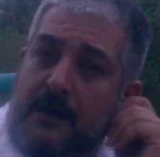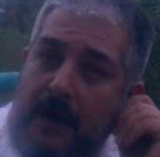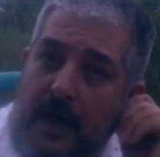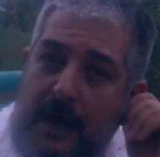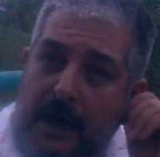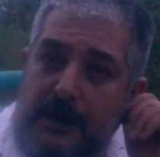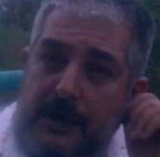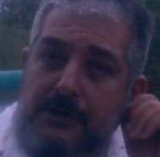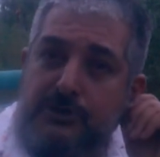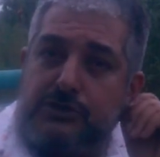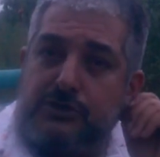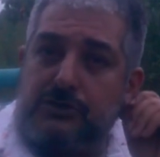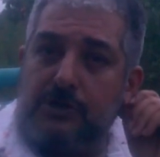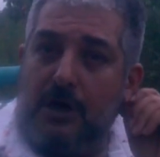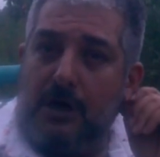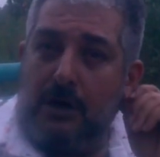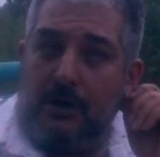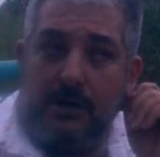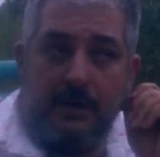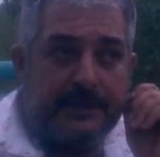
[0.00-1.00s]

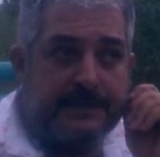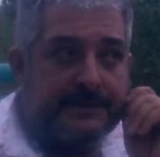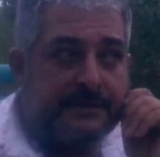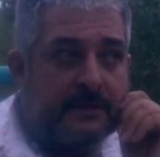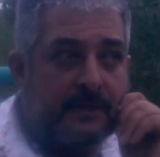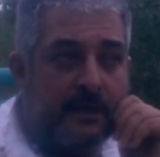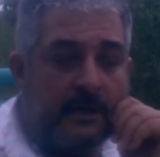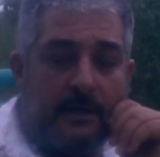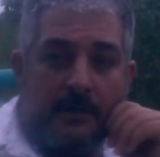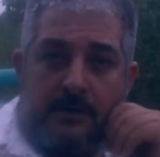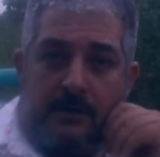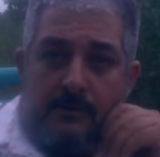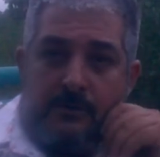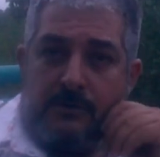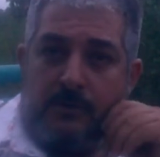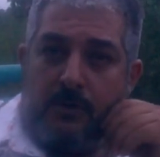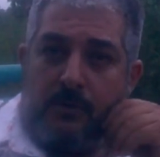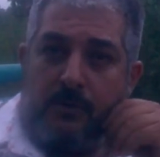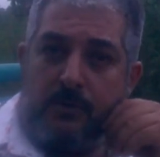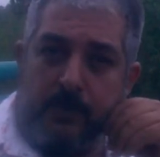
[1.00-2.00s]
Asia and you
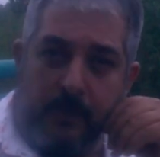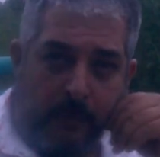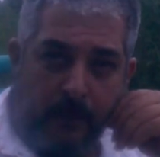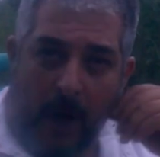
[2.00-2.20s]
know,